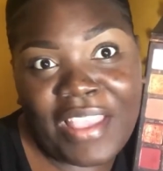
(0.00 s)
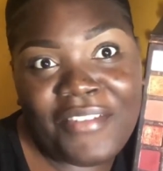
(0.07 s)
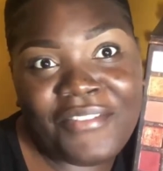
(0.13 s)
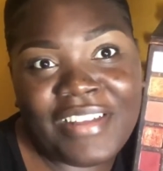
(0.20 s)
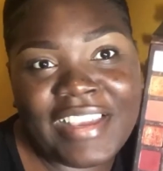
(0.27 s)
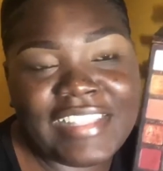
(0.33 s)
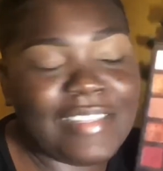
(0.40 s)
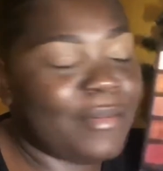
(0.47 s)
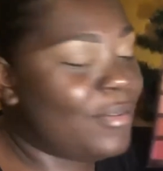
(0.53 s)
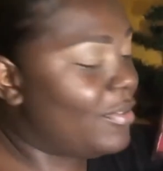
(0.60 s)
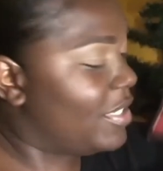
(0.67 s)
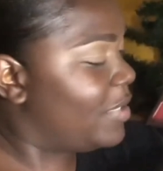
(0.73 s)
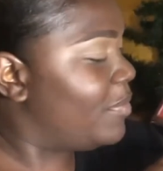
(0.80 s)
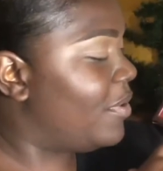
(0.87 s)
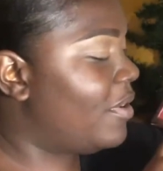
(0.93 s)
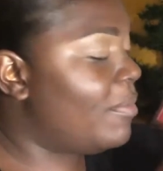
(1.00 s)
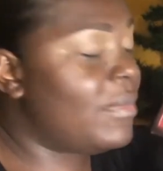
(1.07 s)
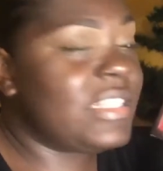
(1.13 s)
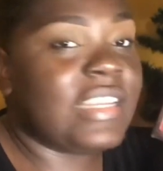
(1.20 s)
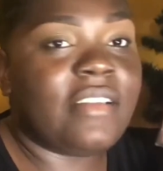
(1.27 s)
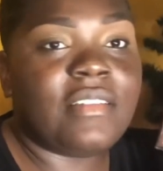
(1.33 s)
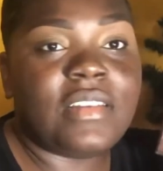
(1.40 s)
forget about this brown, but
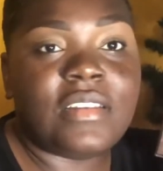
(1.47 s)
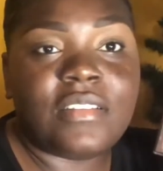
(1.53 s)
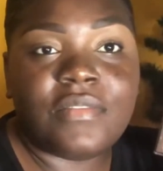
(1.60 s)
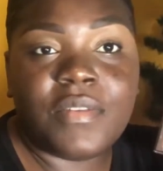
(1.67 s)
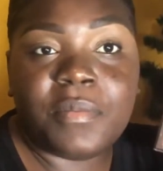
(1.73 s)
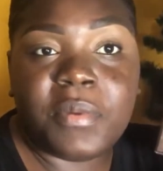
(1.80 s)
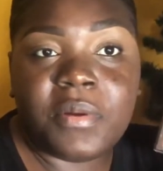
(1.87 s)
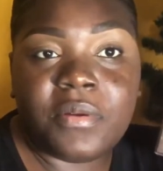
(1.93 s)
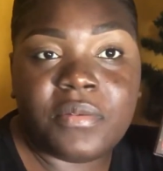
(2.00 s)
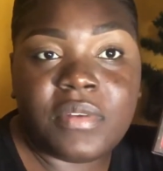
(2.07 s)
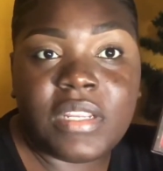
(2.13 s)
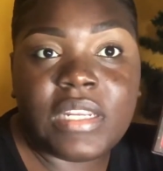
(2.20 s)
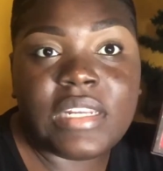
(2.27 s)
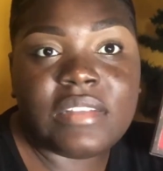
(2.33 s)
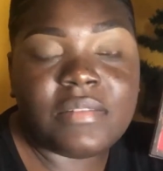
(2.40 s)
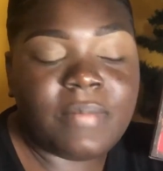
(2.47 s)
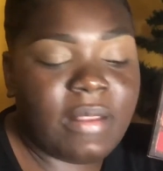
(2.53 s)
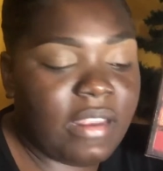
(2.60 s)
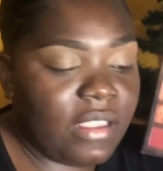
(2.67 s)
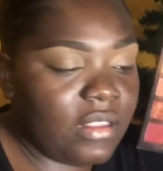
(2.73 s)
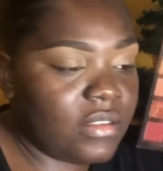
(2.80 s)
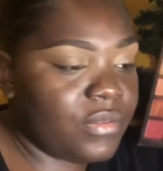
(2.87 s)
I really love the brown in this
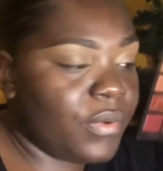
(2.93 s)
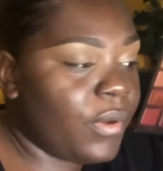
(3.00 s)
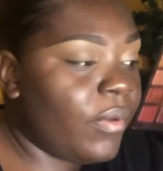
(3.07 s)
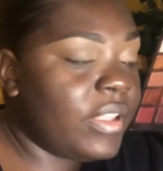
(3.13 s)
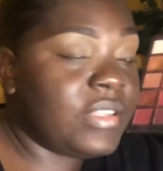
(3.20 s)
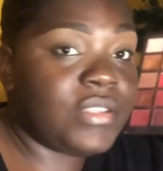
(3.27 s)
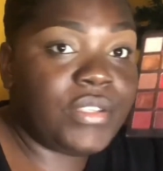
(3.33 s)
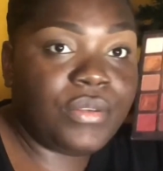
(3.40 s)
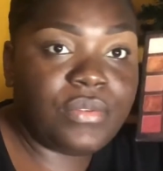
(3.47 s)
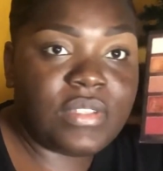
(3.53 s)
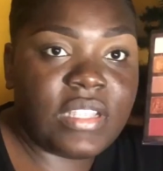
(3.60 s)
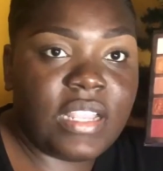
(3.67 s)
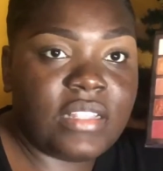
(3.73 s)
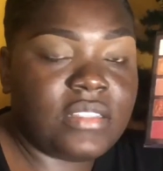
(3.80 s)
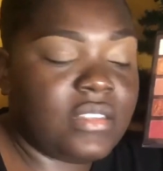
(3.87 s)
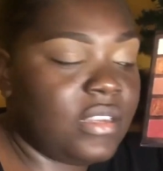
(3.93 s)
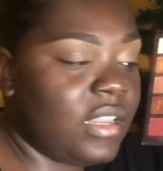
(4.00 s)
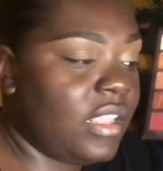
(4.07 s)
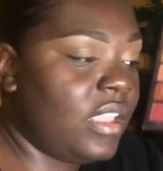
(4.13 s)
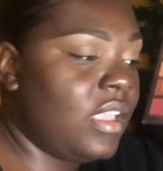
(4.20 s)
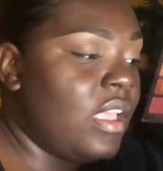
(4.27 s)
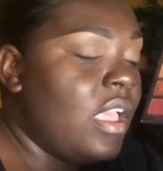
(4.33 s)
palette. We're going to use that
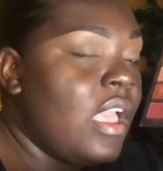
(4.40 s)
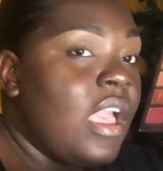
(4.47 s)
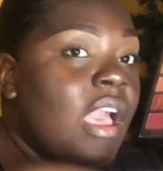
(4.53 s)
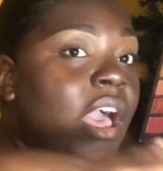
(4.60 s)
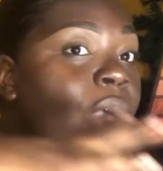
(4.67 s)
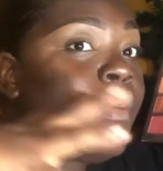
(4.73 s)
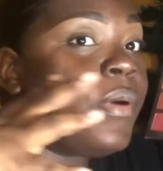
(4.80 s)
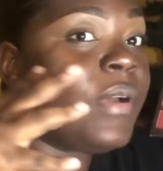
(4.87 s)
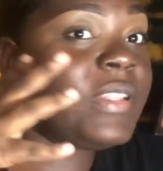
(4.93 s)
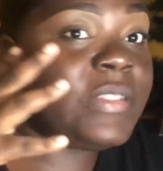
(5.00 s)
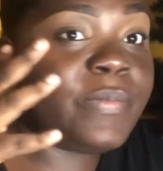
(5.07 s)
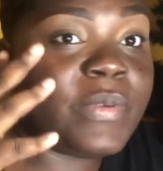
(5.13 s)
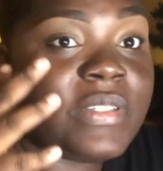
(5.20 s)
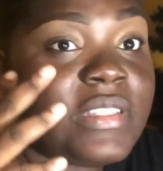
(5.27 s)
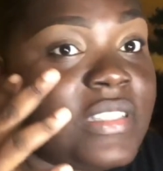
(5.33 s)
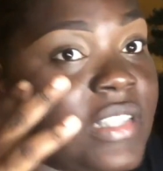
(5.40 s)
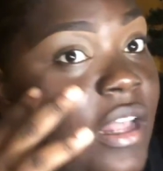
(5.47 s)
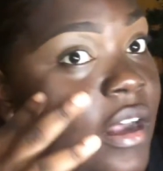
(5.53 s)
today, and we're going to put it